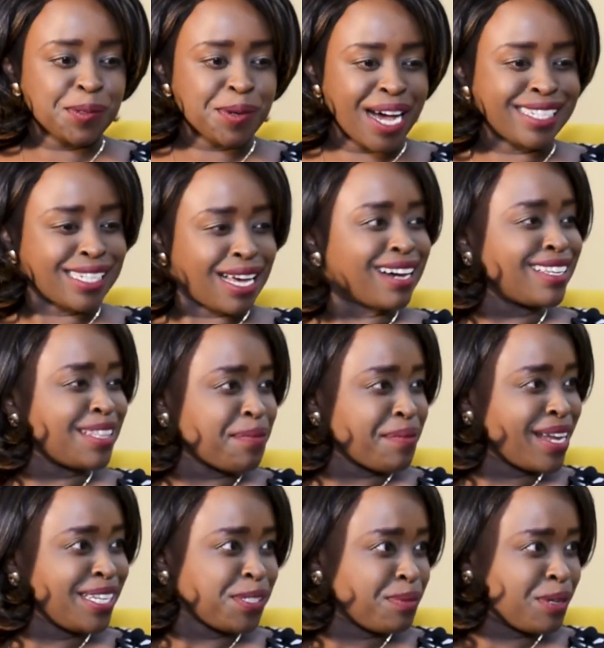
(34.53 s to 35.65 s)
attack the
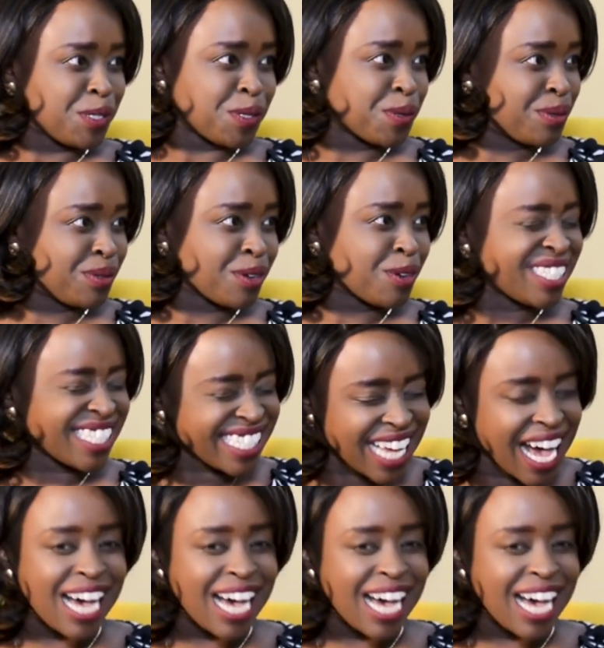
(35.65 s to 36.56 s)
management role because it's